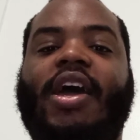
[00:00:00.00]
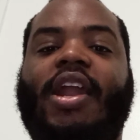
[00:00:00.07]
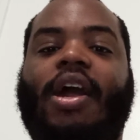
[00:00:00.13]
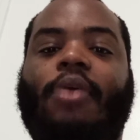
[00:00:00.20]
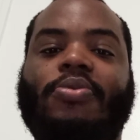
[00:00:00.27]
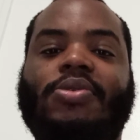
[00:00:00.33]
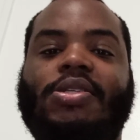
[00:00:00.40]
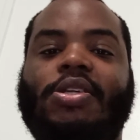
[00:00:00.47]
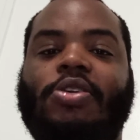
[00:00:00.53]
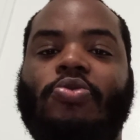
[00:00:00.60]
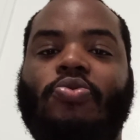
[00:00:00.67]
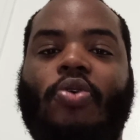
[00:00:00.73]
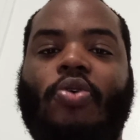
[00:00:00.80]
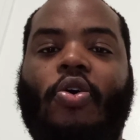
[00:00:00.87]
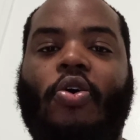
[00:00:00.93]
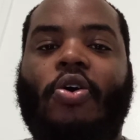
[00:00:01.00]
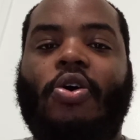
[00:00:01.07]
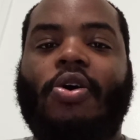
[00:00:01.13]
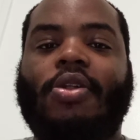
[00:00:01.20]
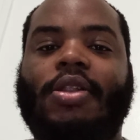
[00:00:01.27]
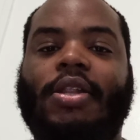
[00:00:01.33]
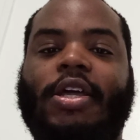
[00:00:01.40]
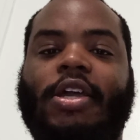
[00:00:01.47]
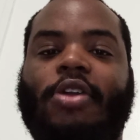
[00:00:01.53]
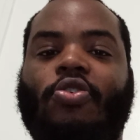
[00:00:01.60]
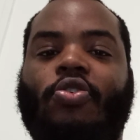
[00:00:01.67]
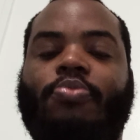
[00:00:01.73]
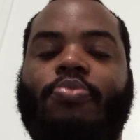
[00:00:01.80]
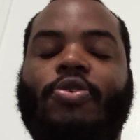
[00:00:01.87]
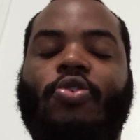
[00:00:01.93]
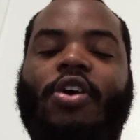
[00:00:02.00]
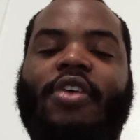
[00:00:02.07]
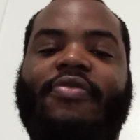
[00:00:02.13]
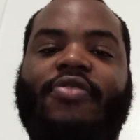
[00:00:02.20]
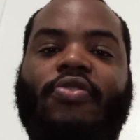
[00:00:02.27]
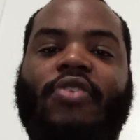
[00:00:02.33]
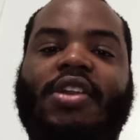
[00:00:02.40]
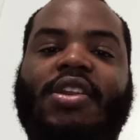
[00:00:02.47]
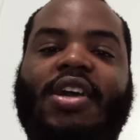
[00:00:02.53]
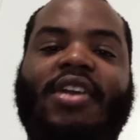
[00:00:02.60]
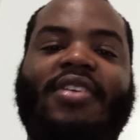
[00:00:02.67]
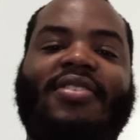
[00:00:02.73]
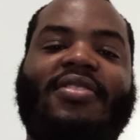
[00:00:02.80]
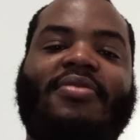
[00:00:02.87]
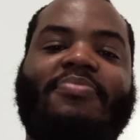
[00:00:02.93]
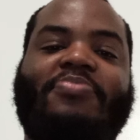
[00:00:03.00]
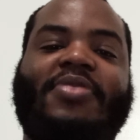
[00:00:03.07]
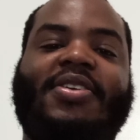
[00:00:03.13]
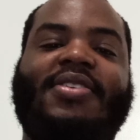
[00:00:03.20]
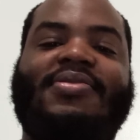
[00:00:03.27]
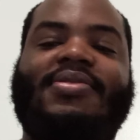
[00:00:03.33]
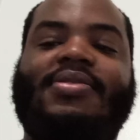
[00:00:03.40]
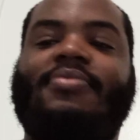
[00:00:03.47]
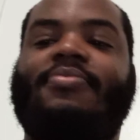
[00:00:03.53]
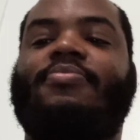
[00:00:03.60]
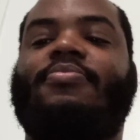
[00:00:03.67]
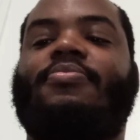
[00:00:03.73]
And I will see you all later. I hope you all have a great night. Peace.